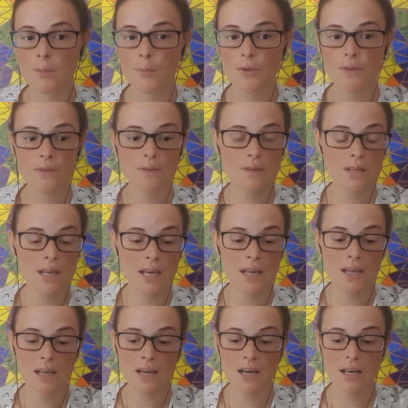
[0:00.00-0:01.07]
But
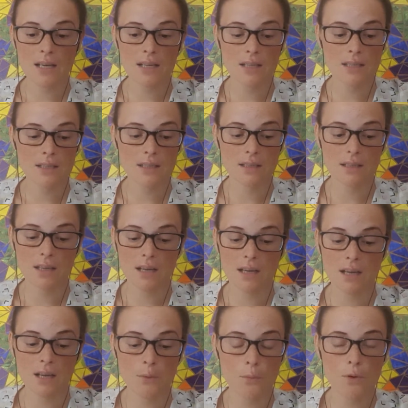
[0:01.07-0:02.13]
yeah,
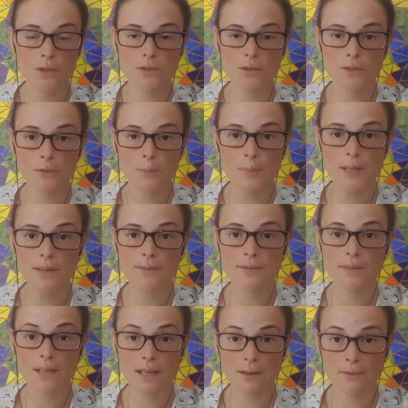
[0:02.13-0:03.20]
I wanted to be
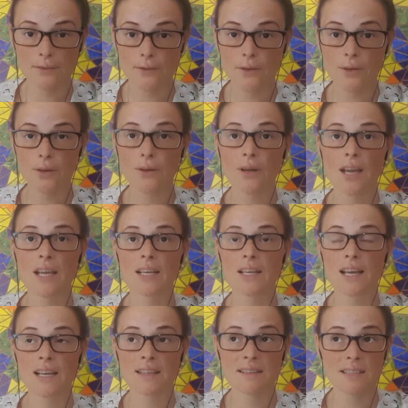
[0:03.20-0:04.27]
there for her, and
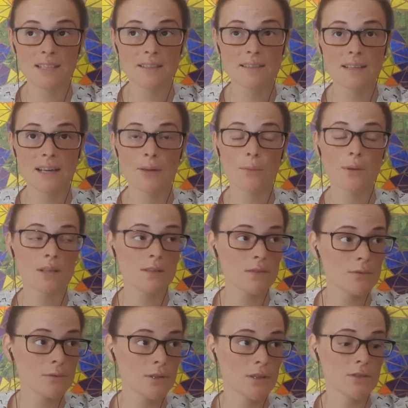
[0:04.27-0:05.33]
I did. I went
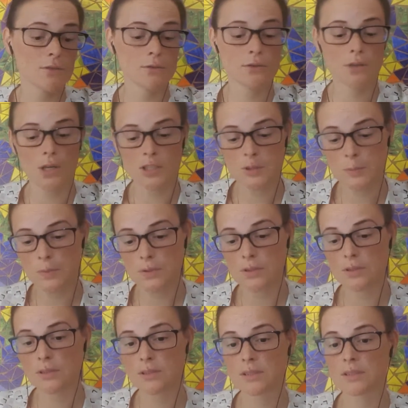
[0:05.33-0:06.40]
to her to the
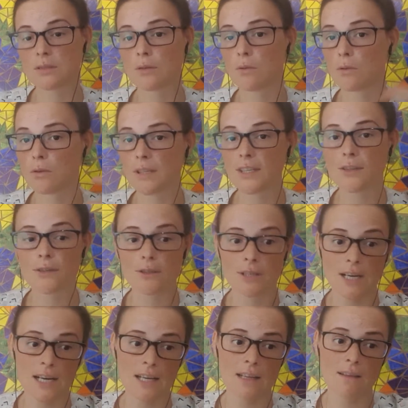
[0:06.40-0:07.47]
hospitals, holding her
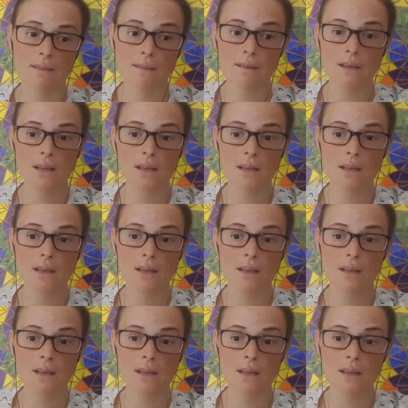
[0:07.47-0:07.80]
hand